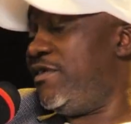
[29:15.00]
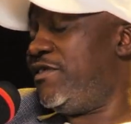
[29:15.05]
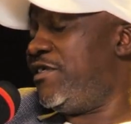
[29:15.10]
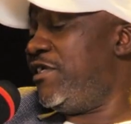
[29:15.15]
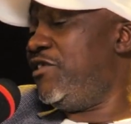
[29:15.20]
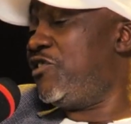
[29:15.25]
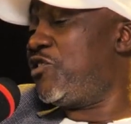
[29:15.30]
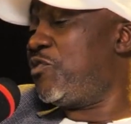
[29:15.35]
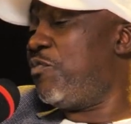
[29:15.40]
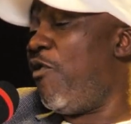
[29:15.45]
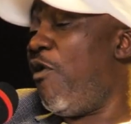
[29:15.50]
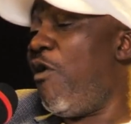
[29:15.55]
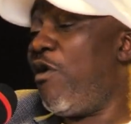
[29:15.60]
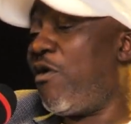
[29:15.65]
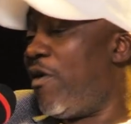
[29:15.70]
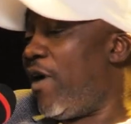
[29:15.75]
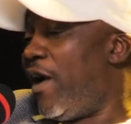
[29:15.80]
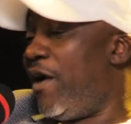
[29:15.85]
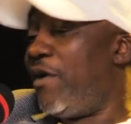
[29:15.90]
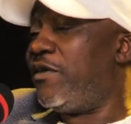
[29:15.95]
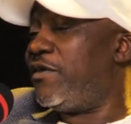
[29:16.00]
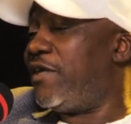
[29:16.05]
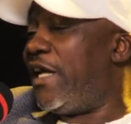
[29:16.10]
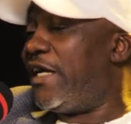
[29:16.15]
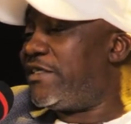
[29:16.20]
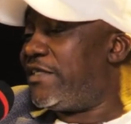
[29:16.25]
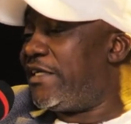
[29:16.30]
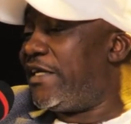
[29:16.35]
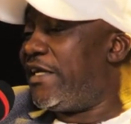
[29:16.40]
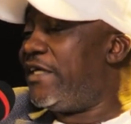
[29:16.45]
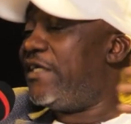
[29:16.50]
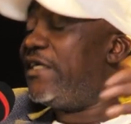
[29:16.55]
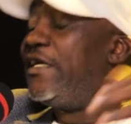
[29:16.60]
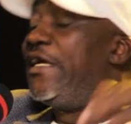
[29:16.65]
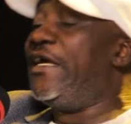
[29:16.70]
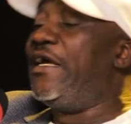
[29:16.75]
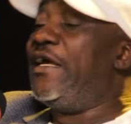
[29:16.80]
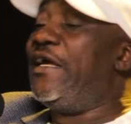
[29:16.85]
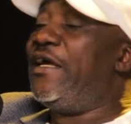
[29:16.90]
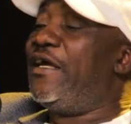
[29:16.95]
didn't smoke that day,
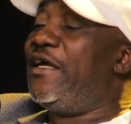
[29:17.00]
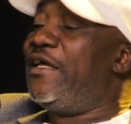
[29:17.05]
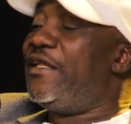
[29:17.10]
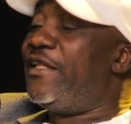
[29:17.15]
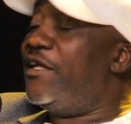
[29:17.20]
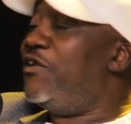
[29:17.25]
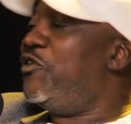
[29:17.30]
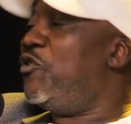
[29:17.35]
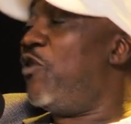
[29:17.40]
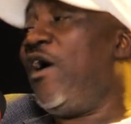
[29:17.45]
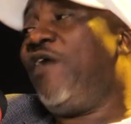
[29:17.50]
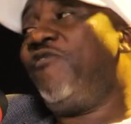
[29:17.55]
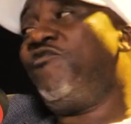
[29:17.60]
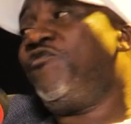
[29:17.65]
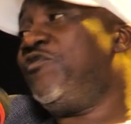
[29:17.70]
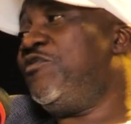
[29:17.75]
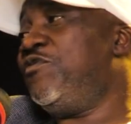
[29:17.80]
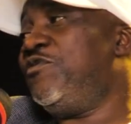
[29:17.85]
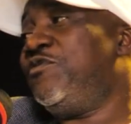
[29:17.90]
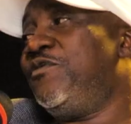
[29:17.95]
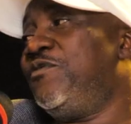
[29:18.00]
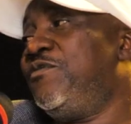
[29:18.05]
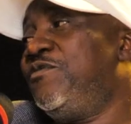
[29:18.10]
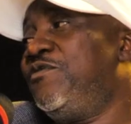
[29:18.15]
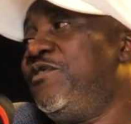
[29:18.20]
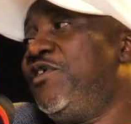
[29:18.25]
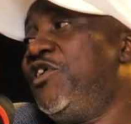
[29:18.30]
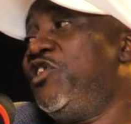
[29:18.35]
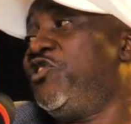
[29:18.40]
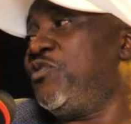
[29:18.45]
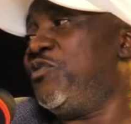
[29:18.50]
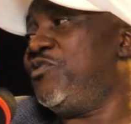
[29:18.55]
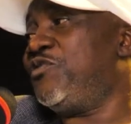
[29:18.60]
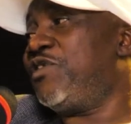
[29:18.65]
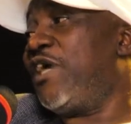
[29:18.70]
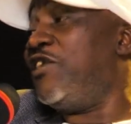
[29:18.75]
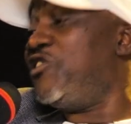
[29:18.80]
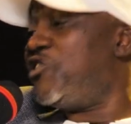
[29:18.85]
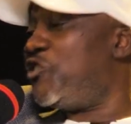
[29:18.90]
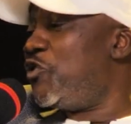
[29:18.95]
then you have issues
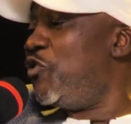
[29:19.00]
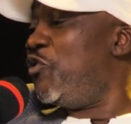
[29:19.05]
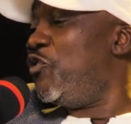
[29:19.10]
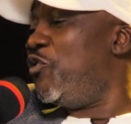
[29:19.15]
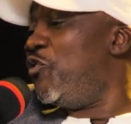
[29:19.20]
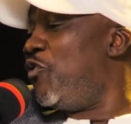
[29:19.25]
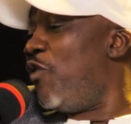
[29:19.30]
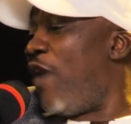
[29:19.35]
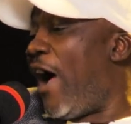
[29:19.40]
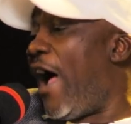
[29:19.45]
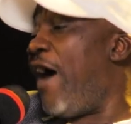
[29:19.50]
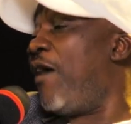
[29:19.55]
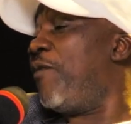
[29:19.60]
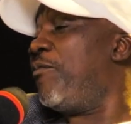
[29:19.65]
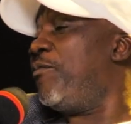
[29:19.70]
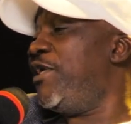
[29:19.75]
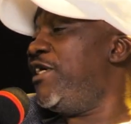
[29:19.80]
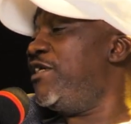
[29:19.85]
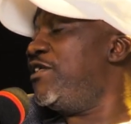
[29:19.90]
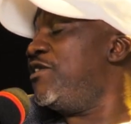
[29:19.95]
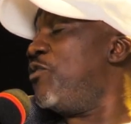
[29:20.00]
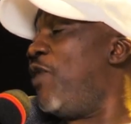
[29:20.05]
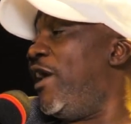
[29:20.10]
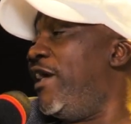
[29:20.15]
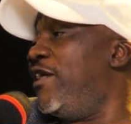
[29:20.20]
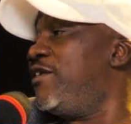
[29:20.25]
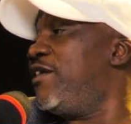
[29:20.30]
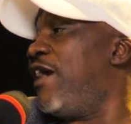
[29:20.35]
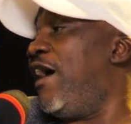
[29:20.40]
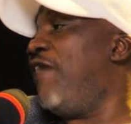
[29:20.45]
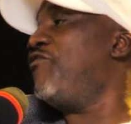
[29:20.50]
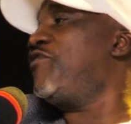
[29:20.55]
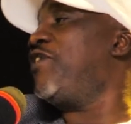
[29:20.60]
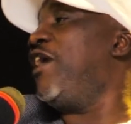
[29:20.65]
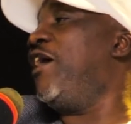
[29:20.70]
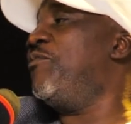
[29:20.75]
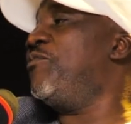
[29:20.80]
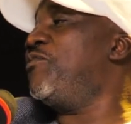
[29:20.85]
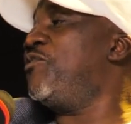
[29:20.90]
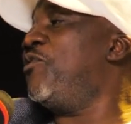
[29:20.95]
until you please, White, have
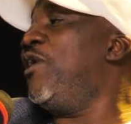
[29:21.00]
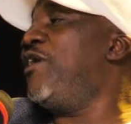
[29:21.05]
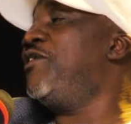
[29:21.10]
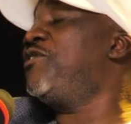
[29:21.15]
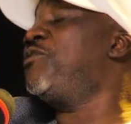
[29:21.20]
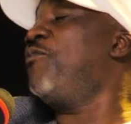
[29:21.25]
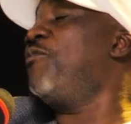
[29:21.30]
time to go and